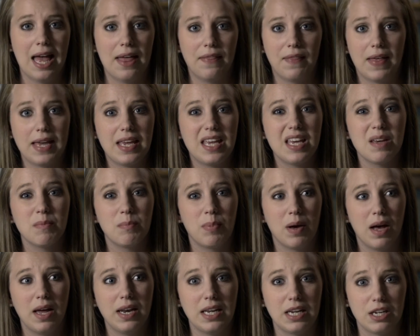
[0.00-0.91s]
they get
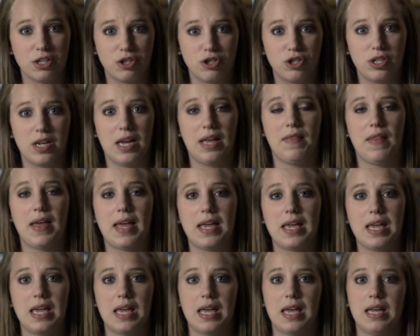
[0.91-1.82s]
punished and
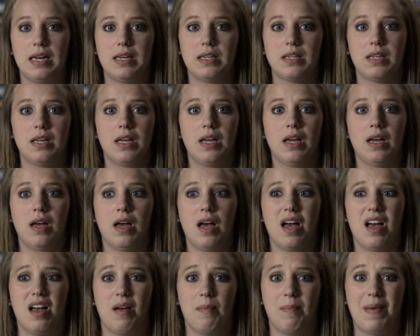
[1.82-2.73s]
they get
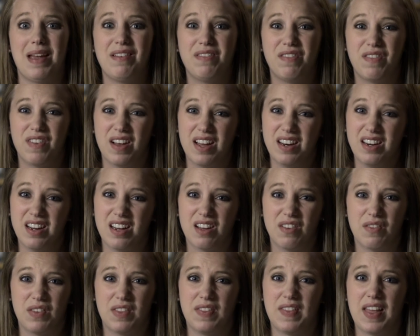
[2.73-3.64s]
made fun
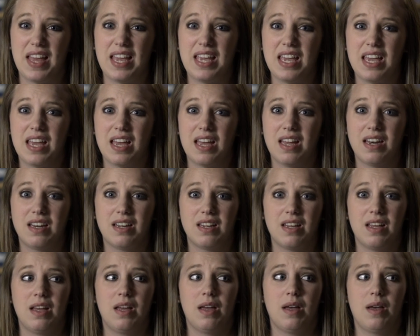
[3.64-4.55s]
of and they get
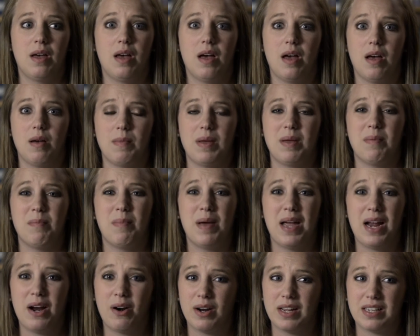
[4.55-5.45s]

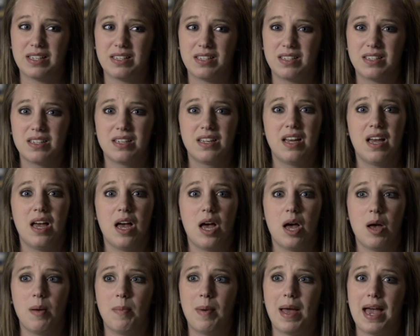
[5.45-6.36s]
embarrassed
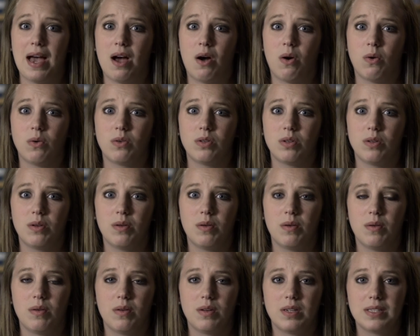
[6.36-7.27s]
about
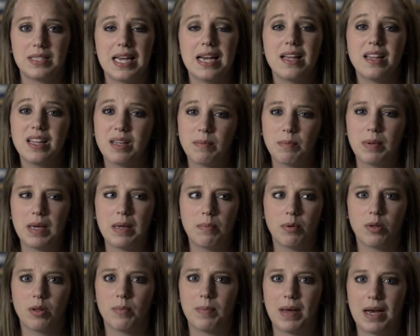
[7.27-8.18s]
telling
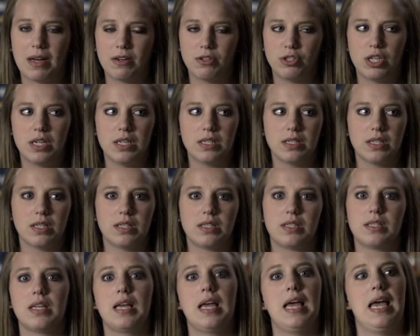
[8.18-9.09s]
people about
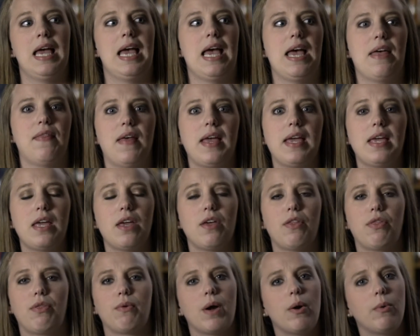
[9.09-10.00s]
Jesus, and they
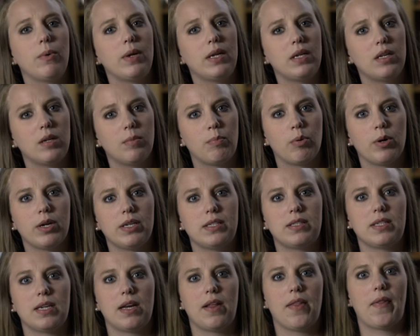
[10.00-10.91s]
get thrown into
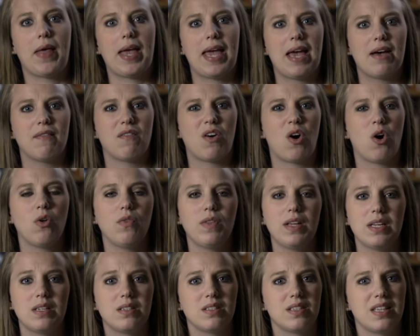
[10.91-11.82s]
prison, and they have all
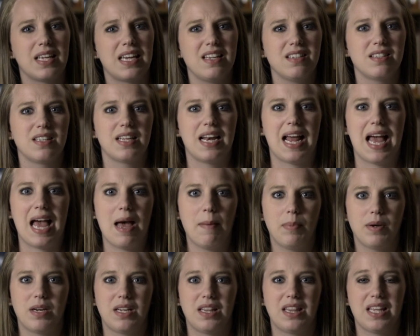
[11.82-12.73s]
these things that
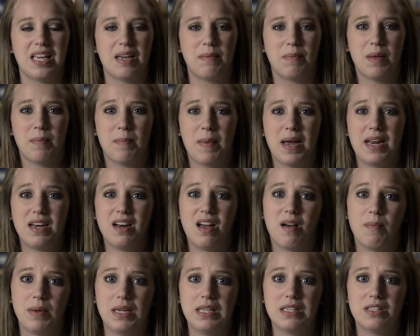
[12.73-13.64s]
happen to them that may
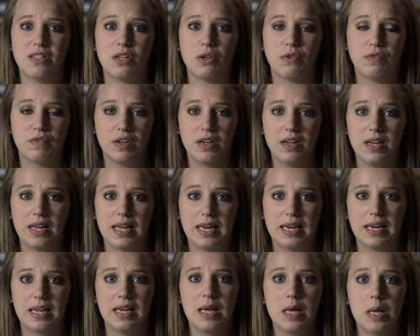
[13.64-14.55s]
not be so
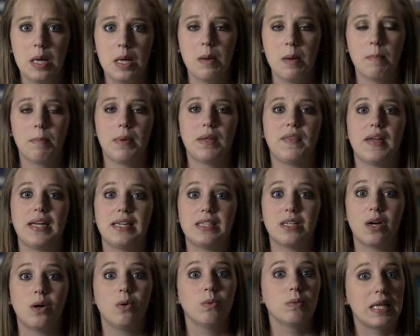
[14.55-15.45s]
fun, but they
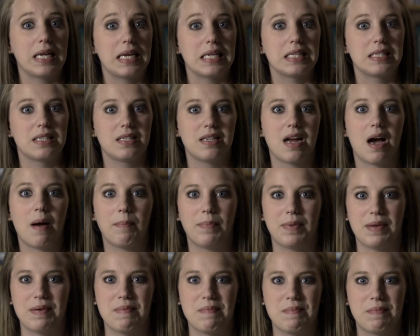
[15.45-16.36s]
don't let it
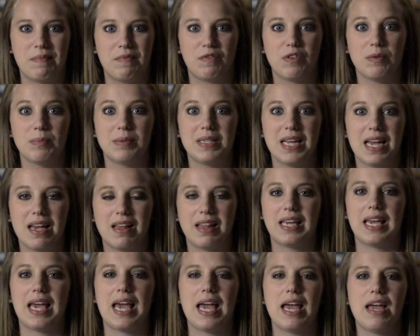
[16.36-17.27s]
stop them from
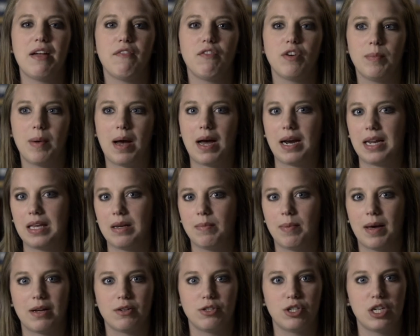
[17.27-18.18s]
telling everybody
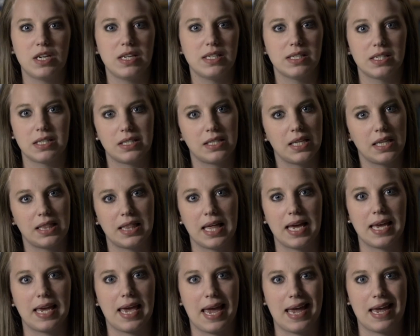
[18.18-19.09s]
about Jesus that
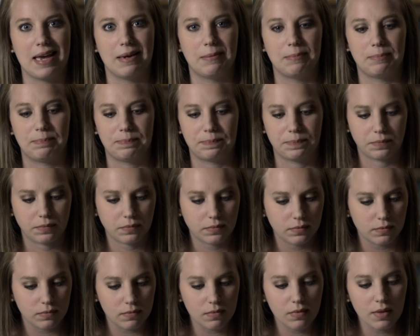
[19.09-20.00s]
they can.
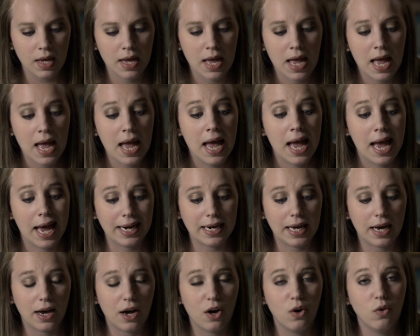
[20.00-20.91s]

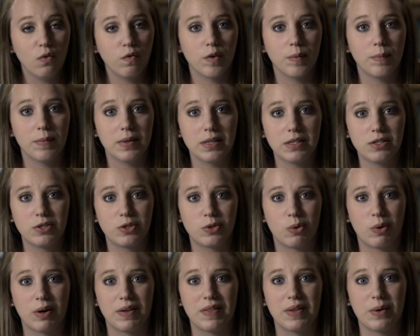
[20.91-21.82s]
And I hope from this
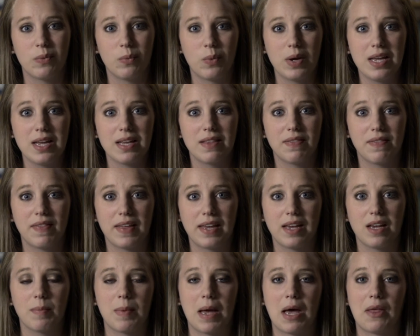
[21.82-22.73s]
story that we can
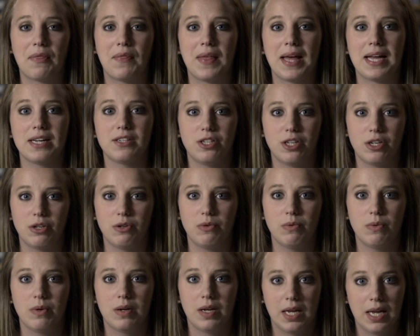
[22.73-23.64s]
think about that
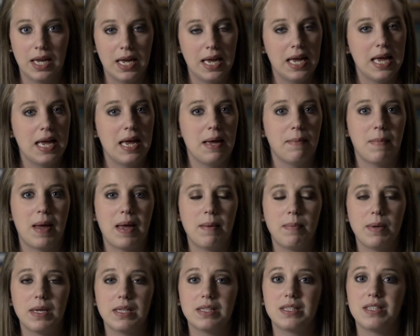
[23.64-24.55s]
too.
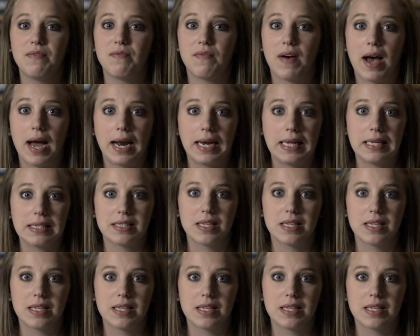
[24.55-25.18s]
Maybe it's inviting